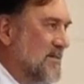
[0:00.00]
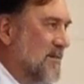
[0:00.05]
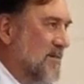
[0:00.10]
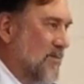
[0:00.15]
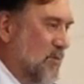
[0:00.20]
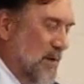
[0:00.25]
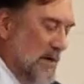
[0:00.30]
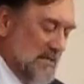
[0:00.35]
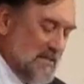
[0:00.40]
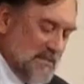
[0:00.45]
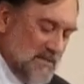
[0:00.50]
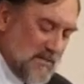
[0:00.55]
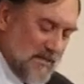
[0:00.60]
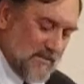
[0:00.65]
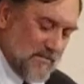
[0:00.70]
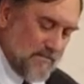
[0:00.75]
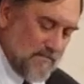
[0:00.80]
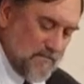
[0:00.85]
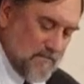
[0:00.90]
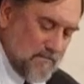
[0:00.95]
question.
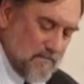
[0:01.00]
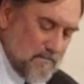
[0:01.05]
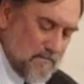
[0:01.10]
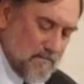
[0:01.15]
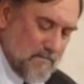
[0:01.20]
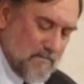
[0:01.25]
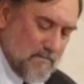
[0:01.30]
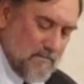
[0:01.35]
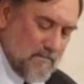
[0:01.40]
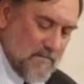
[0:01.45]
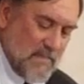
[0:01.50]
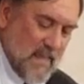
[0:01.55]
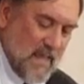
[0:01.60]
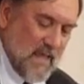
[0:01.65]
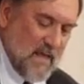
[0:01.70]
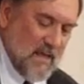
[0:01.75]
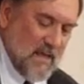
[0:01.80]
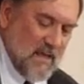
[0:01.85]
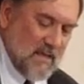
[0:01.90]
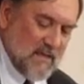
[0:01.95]

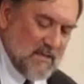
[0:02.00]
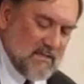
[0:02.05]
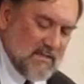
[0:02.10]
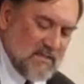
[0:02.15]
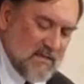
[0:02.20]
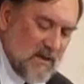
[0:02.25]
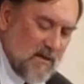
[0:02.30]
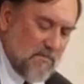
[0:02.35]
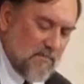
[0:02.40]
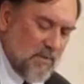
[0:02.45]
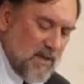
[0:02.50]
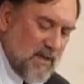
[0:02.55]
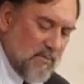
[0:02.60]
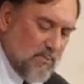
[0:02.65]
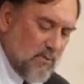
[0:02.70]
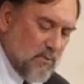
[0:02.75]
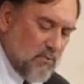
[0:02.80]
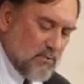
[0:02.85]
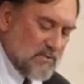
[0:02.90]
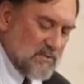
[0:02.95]
Some
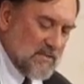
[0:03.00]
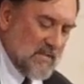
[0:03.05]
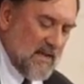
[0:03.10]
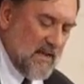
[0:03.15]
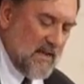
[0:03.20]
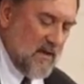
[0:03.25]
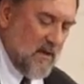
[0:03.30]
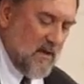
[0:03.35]
people will say,